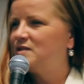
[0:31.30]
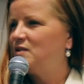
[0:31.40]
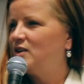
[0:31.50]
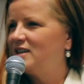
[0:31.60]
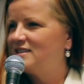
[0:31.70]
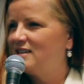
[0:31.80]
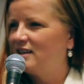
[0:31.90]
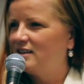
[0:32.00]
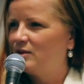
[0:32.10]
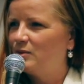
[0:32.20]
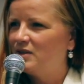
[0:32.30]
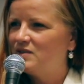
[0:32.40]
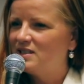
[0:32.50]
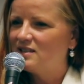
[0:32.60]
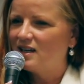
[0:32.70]
it's very exciting. We've
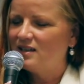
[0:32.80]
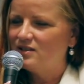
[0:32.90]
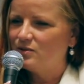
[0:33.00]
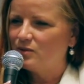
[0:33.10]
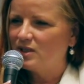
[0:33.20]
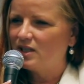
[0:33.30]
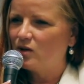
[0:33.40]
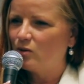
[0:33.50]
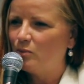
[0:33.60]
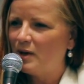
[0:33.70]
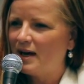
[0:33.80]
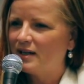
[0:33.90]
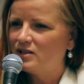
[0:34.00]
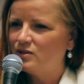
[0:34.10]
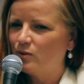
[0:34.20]
decided to really go
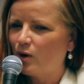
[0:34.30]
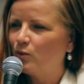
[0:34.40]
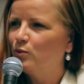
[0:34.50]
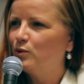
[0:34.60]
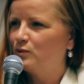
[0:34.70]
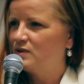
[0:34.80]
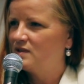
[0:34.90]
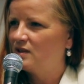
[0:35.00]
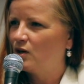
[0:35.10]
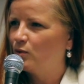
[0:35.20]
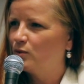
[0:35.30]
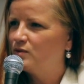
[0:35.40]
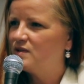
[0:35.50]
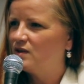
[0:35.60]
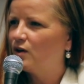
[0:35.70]
back to our roots, and our
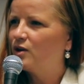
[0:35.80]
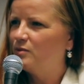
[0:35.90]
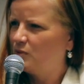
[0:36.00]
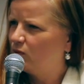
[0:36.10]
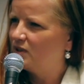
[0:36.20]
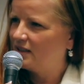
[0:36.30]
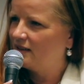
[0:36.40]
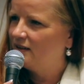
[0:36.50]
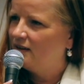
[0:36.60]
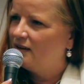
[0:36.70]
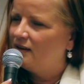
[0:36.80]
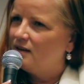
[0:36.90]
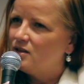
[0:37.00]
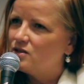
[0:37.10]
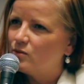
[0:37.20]
roots are our community.
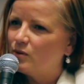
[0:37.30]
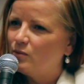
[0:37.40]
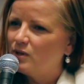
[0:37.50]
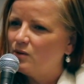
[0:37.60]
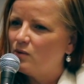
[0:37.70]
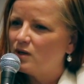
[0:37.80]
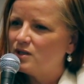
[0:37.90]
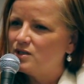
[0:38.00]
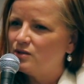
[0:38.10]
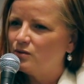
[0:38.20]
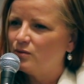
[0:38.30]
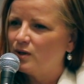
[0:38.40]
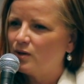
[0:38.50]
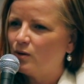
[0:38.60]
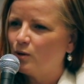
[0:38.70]
So we really wanted to
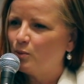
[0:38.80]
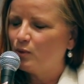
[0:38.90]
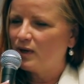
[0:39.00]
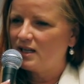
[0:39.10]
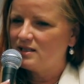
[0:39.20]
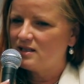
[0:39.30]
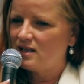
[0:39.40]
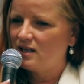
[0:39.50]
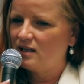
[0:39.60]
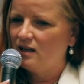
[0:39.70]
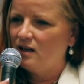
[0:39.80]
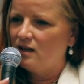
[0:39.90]
incorporate the